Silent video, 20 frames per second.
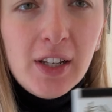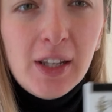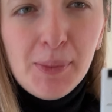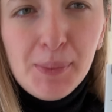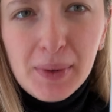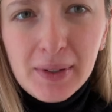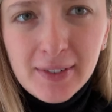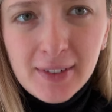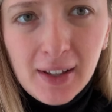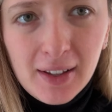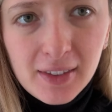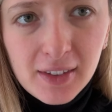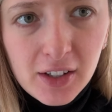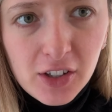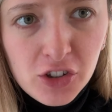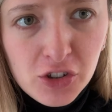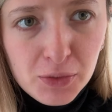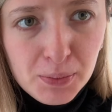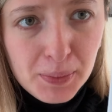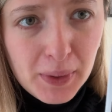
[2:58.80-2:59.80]
the
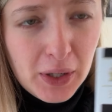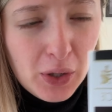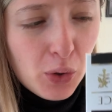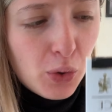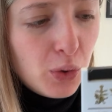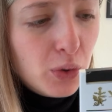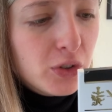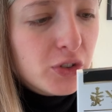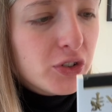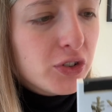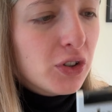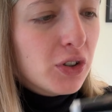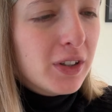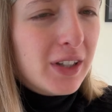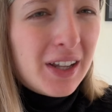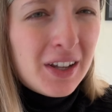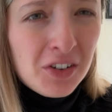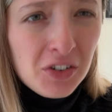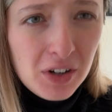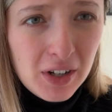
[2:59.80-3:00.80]
percentage, but also
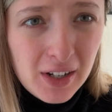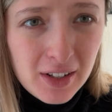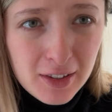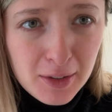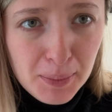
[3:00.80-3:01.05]
the ingredients